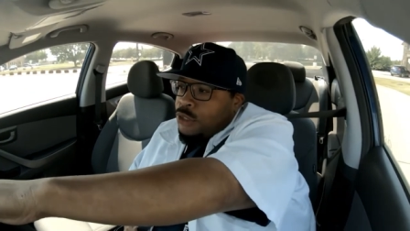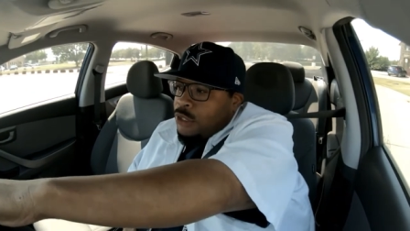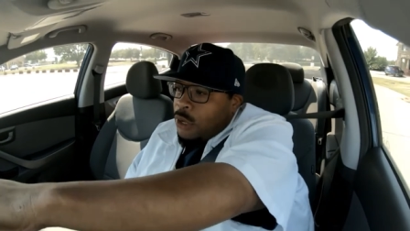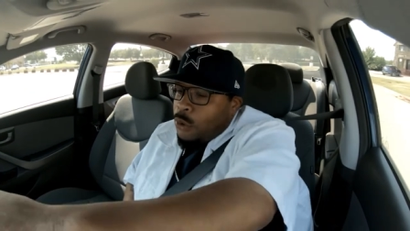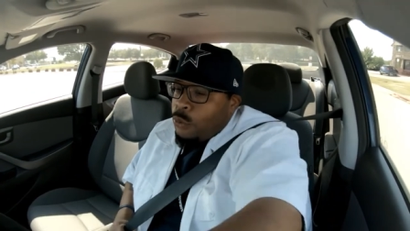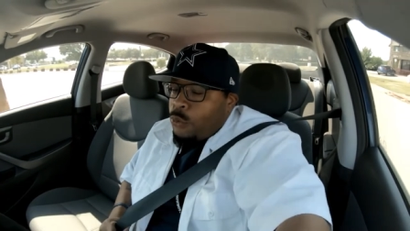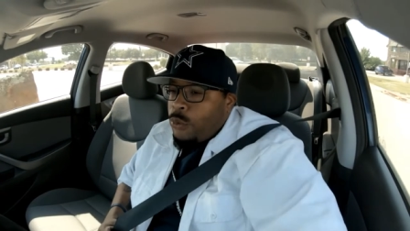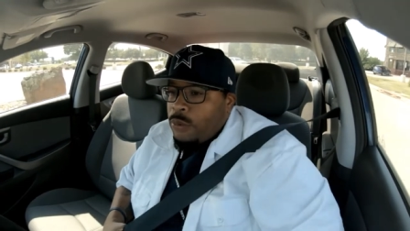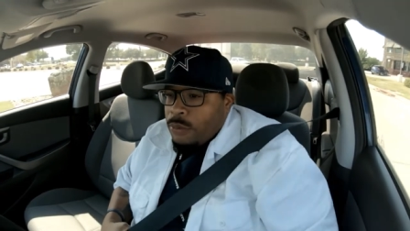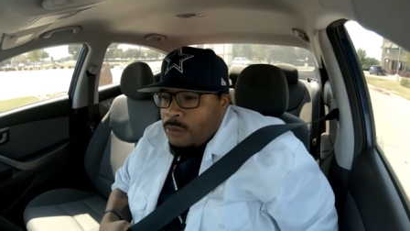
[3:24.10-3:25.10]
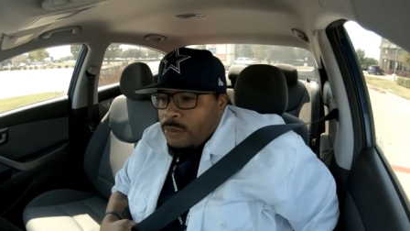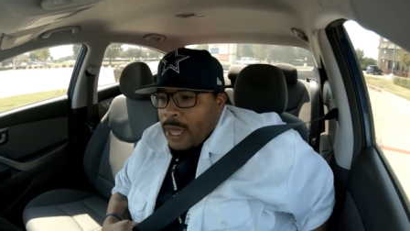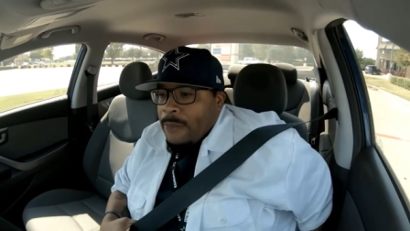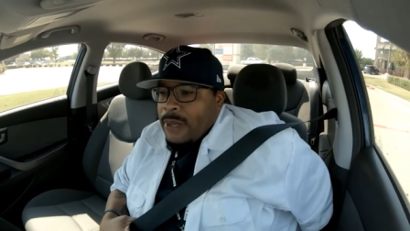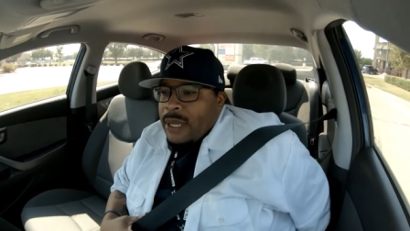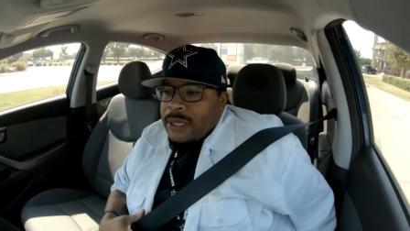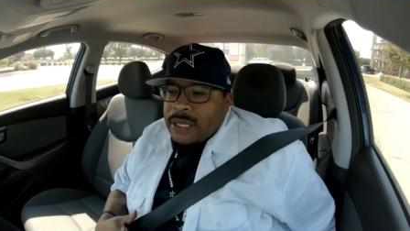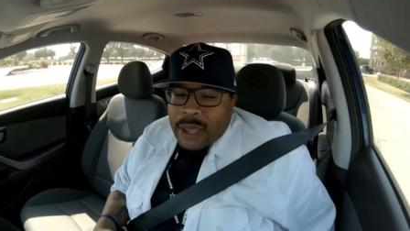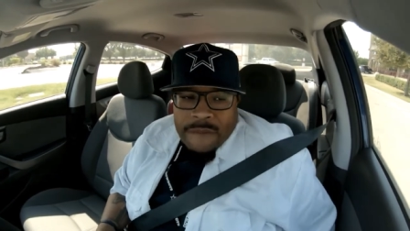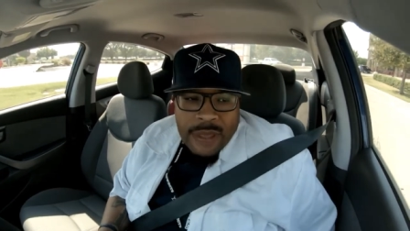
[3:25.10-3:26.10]
So that
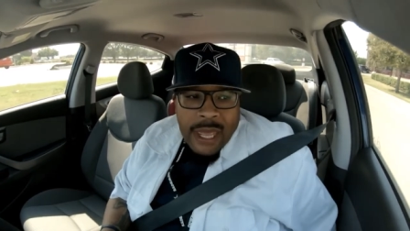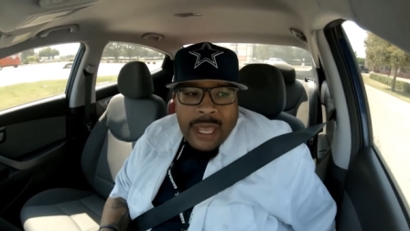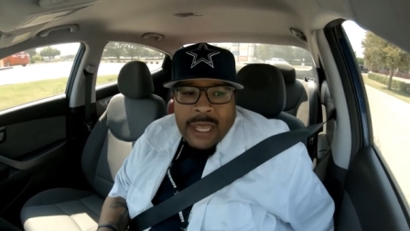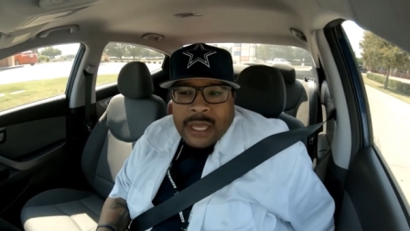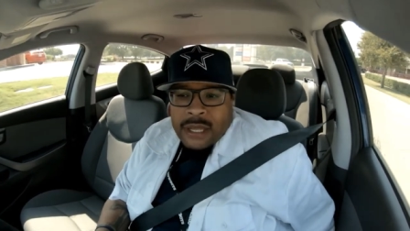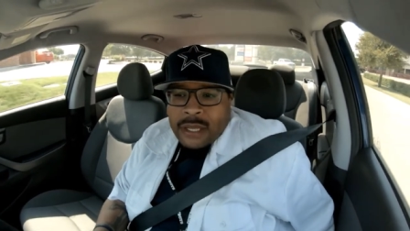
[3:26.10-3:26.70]
means if they